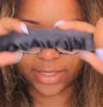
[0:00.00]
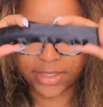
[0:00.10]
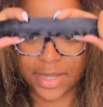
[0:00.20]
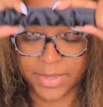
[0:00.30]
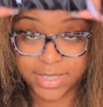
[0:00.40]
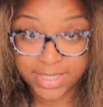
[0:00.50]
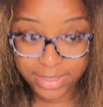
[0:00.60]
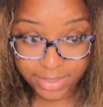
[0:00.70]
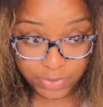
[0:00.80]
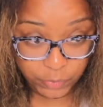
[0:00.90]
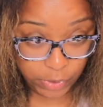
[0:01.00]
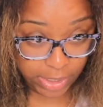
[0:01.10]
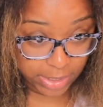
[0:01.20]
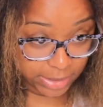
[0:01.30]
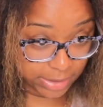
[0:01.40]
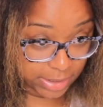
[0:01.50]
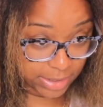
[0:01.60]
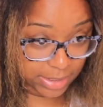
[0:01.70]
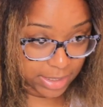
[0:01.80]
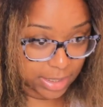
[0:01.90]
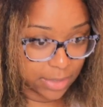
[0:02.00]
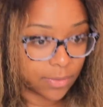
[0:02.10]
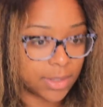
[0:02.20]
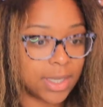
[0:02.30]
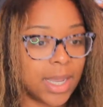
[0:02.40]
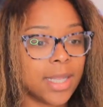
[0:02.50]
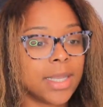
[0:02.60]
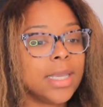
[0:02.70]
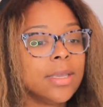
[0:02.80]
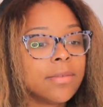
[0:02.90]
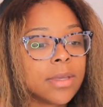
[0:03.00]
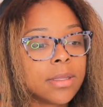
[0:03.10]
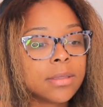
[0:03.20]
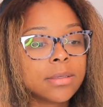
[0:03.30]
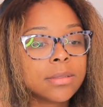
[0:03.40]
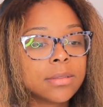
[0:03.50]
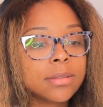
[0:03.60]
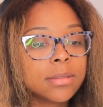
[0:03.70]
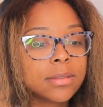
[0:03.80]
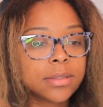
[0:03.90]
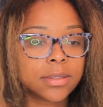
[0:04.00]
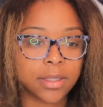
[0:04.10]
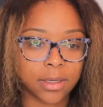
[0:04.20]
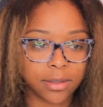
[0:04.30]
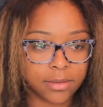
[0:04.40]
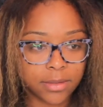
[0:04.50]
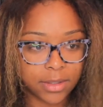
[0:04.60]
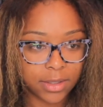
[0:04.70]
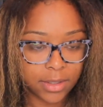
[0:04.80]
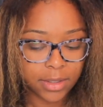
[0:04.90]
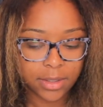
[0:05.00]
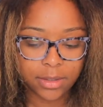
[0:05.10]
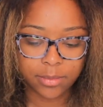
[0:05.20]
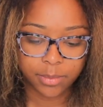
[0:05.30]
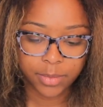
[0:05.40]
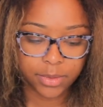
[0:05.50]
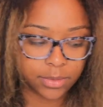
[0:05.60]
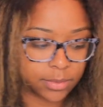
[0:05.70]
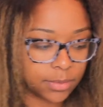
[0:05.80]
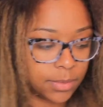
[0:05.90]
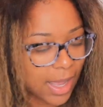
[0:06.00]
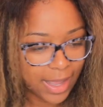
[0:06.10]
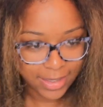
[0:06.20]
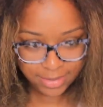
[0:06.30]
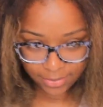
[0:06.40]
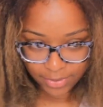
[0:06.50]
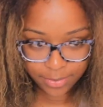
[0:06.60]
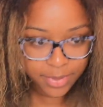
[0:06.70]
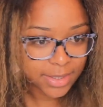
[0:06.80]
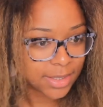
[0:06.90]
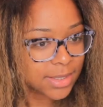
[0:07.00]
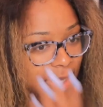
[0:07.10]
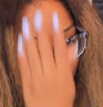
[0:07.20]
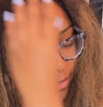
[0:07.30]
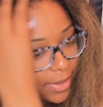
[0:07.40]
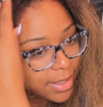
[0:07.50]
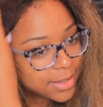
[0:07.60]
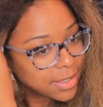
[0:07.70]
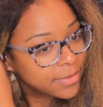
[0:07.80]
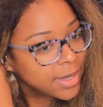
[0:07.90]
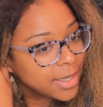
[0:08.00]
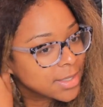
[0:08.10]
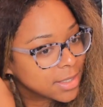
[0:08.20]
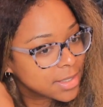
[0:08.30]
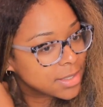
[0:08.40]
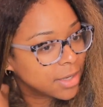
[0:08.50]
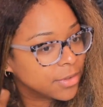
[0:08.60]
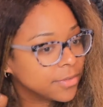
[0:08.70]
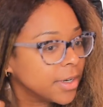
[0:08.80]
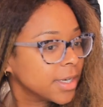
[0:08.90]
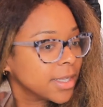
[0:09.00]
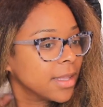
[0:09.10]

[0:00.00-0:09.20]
right, so I'm gonna take this wand, and I want to kind of even. So boom. I actually want to put this side away because I feel like it's gonna start reverting